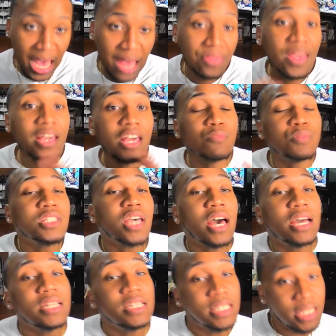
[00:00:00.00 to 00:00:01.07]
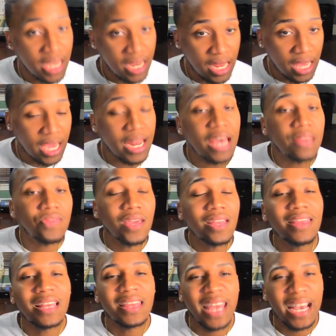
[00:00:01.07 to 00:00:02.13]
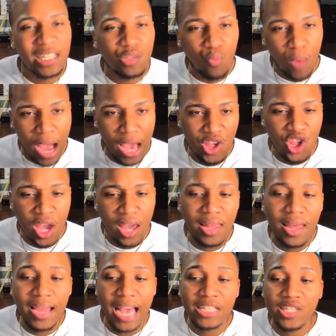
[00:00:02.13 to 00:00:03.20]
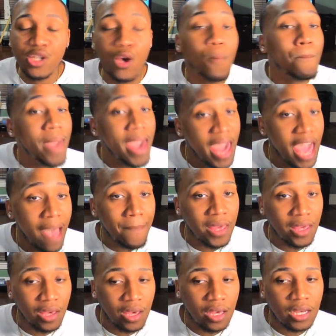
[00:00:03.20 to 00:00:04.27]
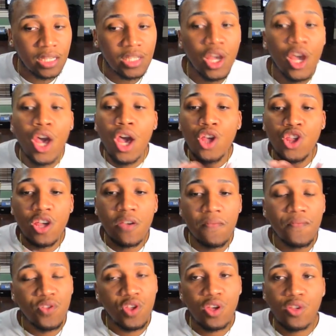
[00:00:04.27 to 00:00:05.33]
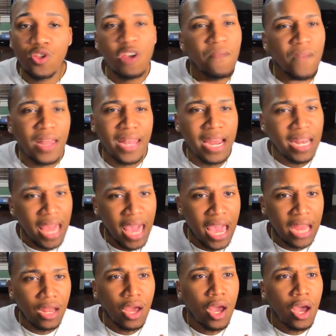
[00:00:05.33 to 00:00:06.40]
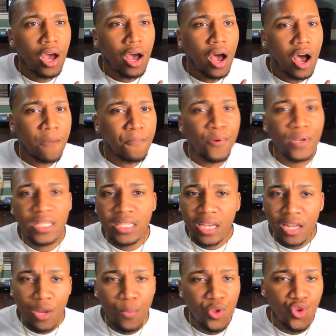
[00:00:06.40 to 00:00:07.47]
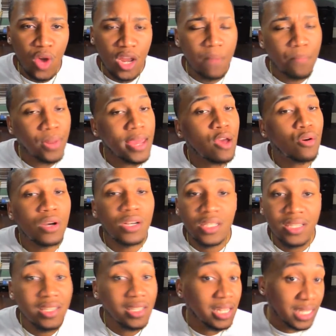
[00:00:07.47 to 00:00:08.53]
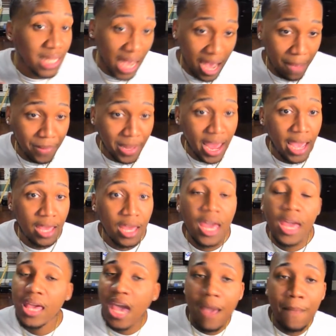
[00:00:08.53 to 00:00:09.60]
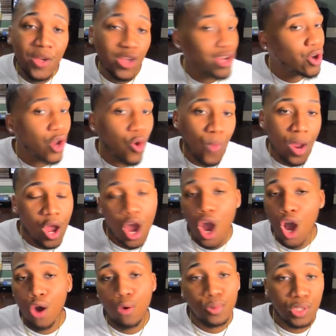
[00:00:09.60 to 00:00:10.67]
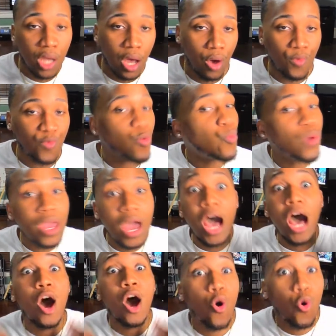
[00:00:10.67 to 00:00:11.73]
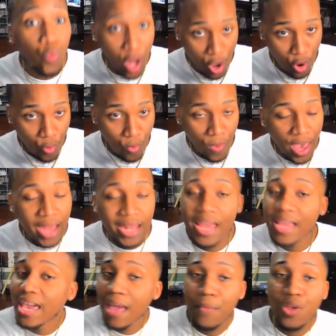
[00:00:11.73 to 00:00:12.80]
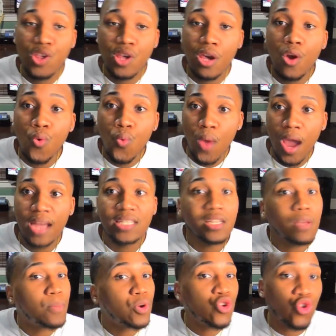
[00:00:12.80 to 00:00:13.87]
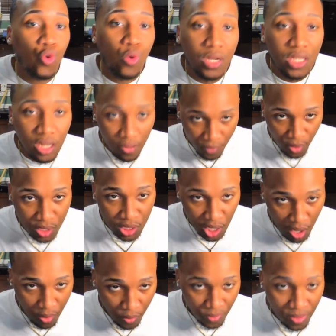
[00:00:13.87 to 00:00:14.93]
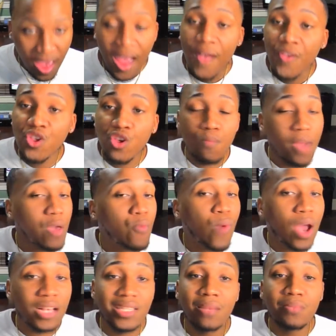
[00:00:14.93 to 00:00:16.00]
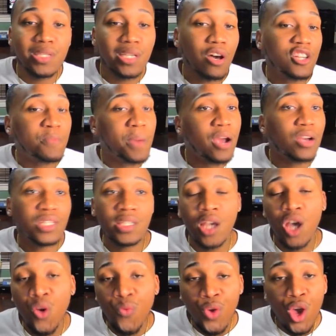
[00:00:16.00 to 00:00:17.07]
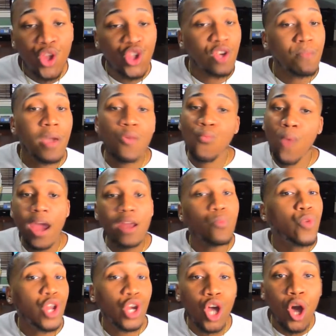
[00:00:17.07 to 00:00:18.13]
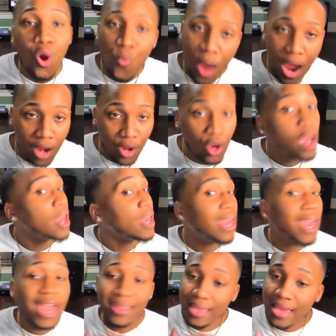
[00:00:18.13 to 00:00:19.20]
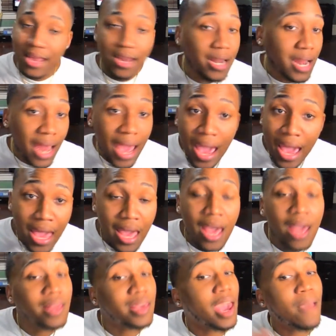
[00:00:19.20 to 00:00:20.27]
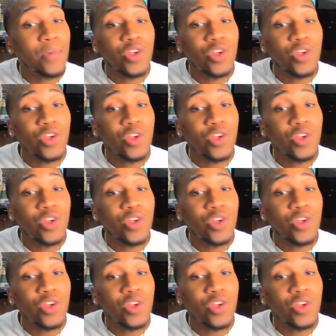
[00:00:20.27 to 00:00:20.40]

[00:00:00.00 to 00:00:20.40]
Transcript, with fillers: I think it was condescending. And I think that that's why Shayla got so mad because she she she felt like that uh, Priscilla was trying to play on her sister top. Like, K. Michelle don't write her own songs. When we all know that K. Michelle writes the majority of her songs. She may write some songs by herself. She may write them with a co-writer. At the end of the day, K.